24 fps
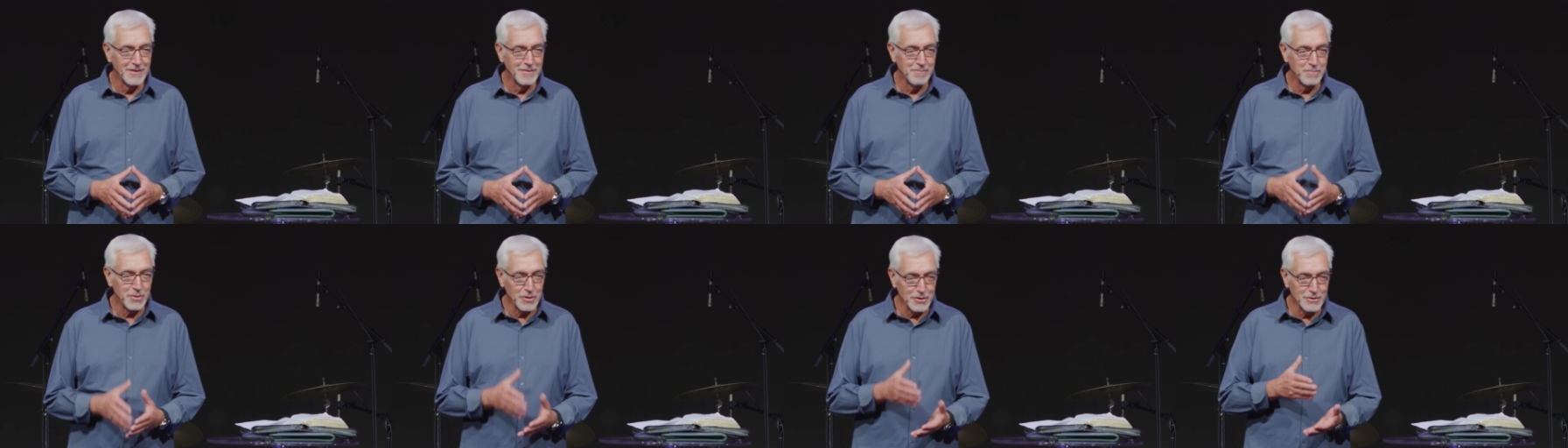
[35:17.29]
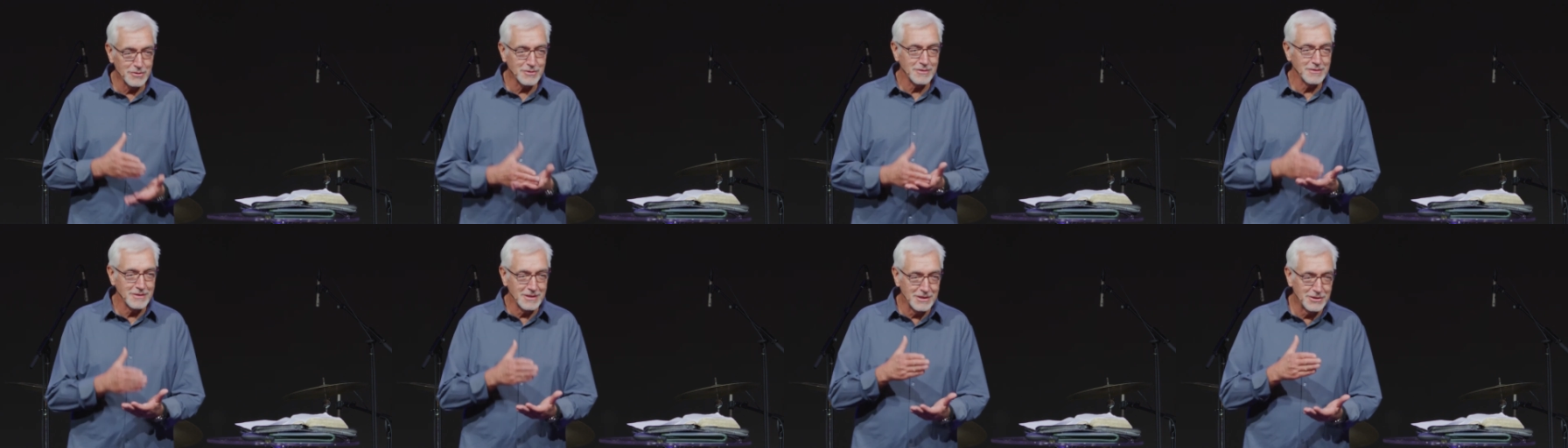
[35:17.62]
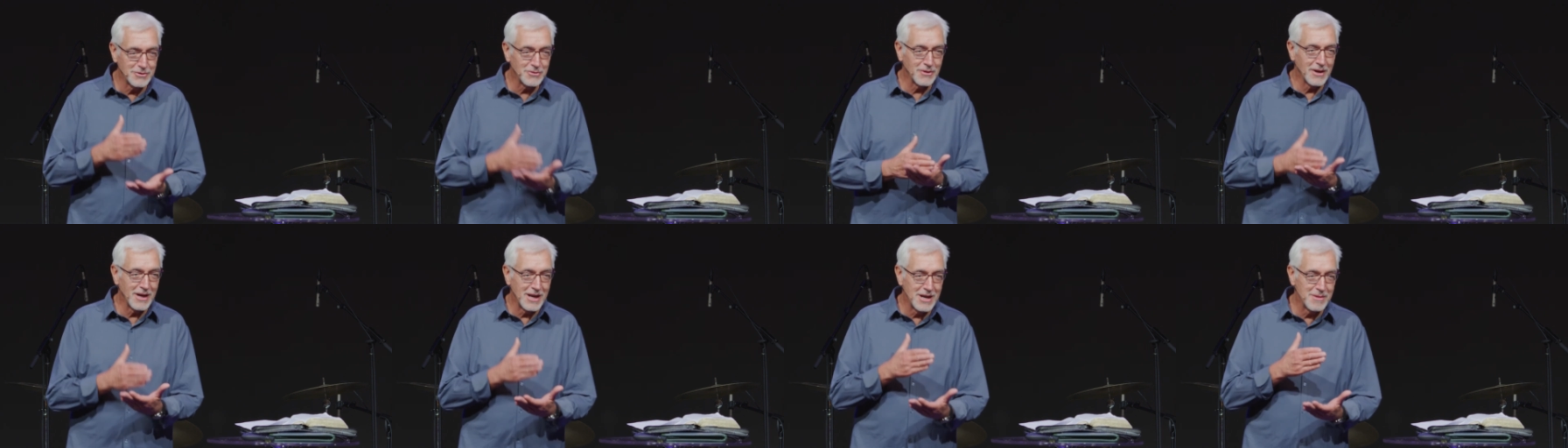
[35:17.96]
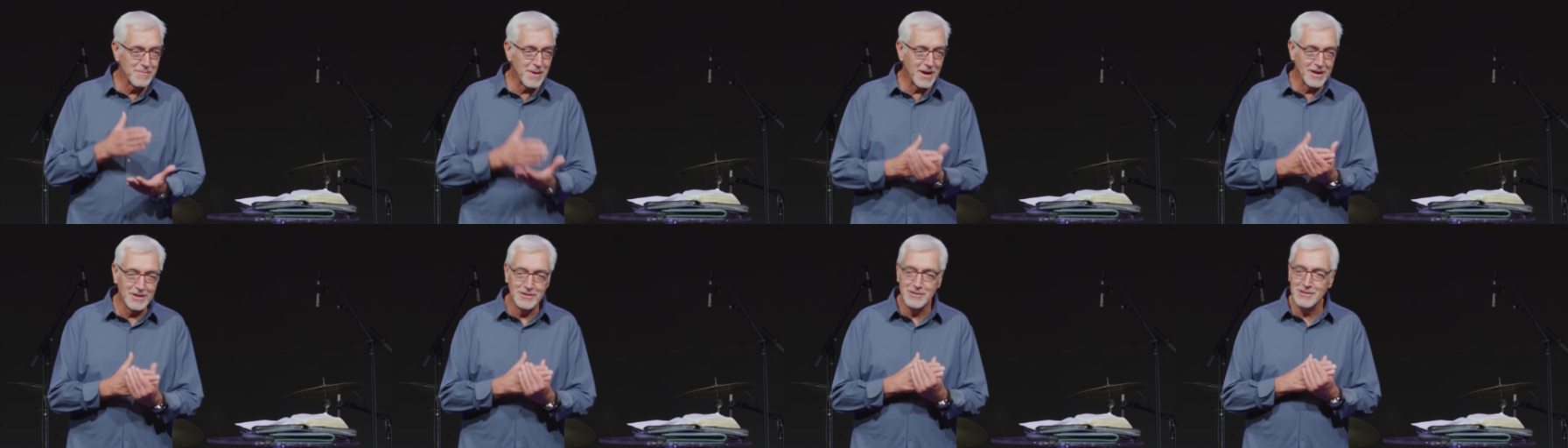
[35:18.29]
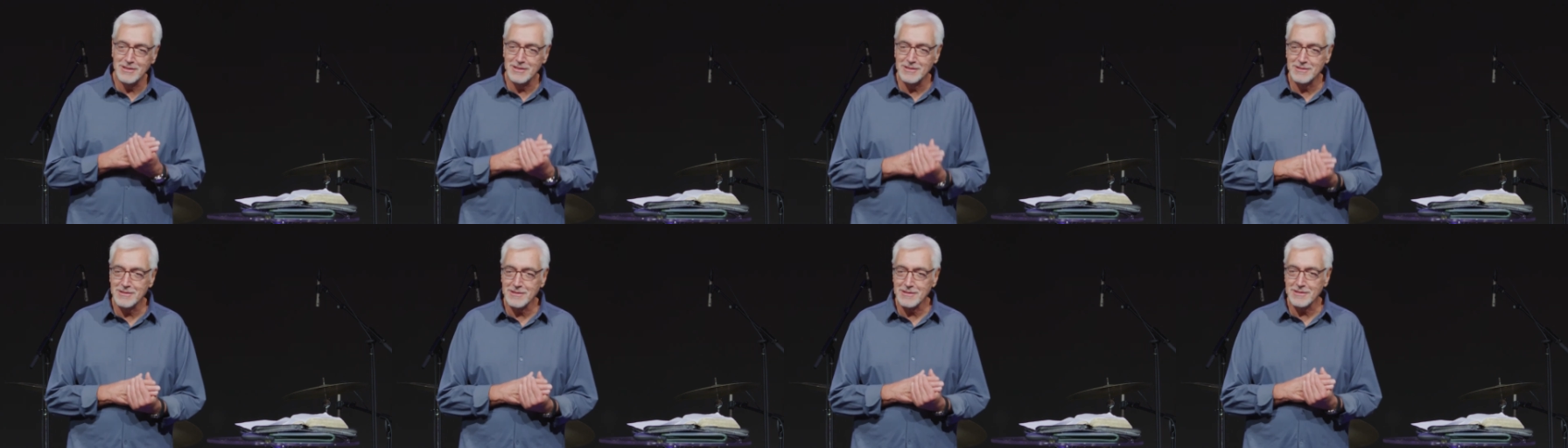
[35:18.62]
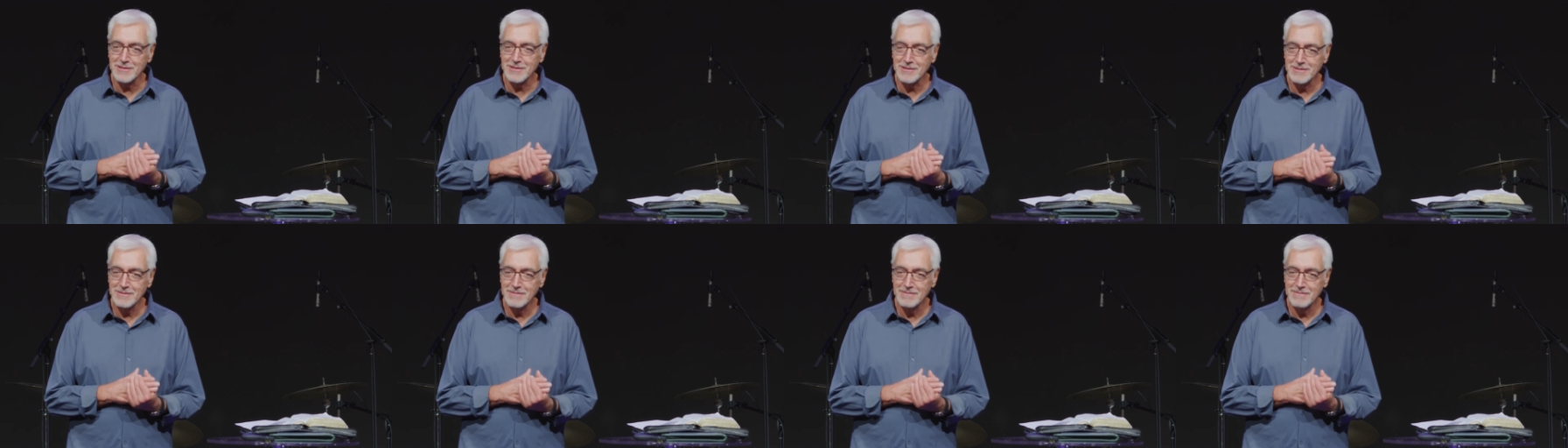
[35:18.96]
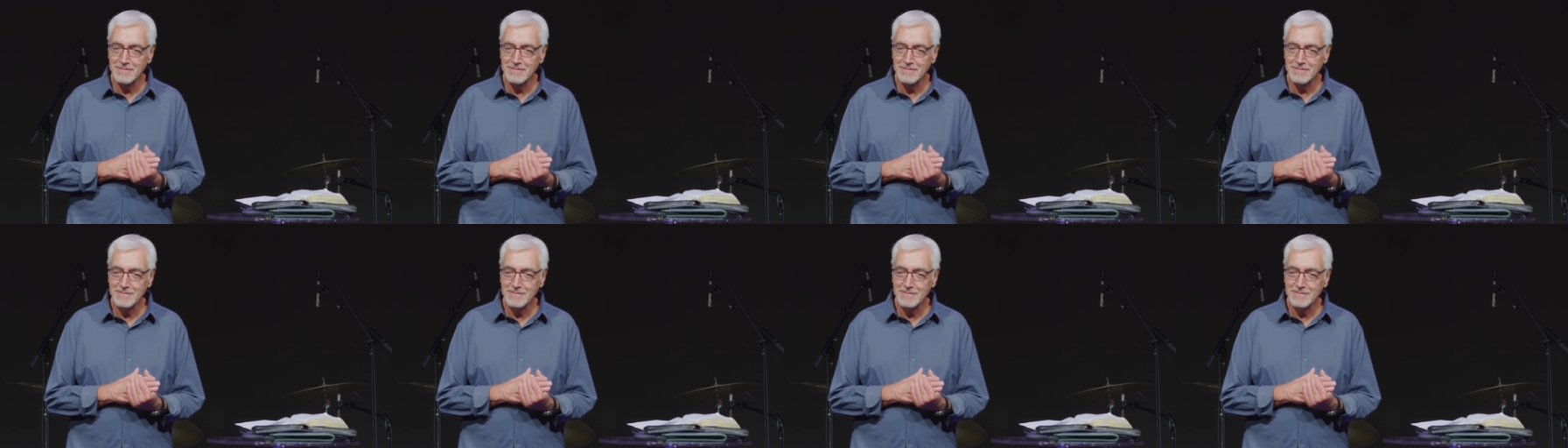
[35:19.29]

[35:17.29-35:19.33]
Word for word: personally trained by Jesus.